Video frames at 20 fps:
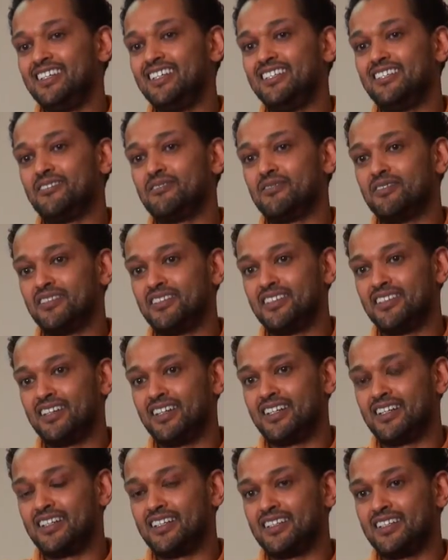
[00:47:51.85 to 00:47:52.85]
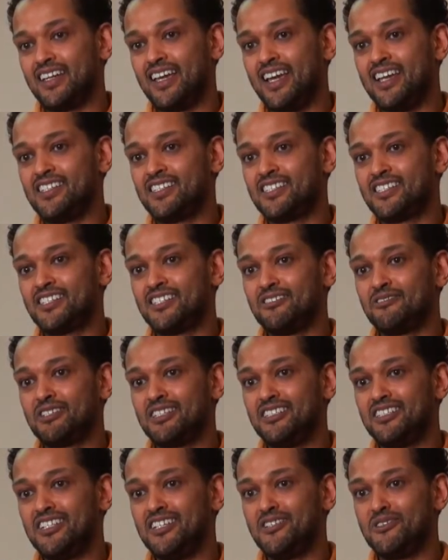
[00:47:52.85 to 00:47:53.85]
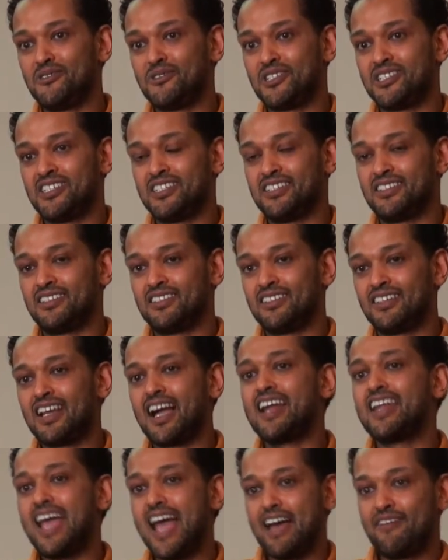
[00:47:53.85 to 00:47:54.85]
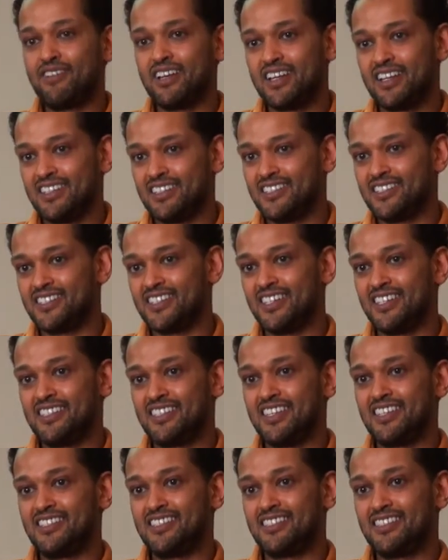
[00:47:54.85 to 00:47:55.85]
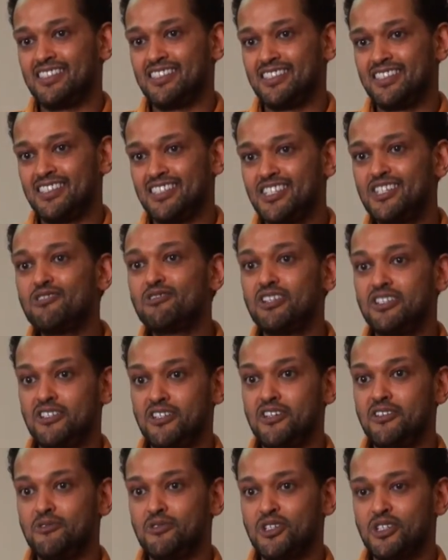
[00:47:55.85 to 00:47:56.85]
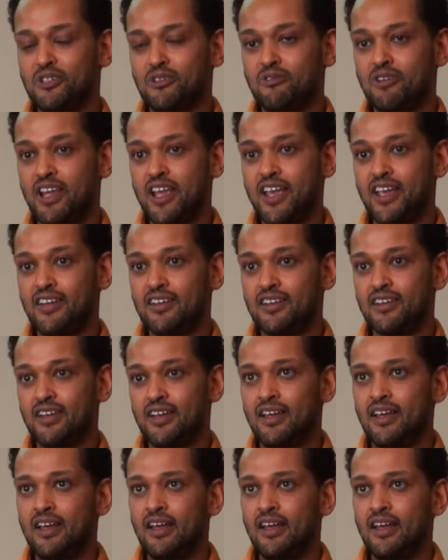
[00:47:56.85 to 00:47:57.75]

you know, AIDS still continues to, the kind of havoc it still continues to create.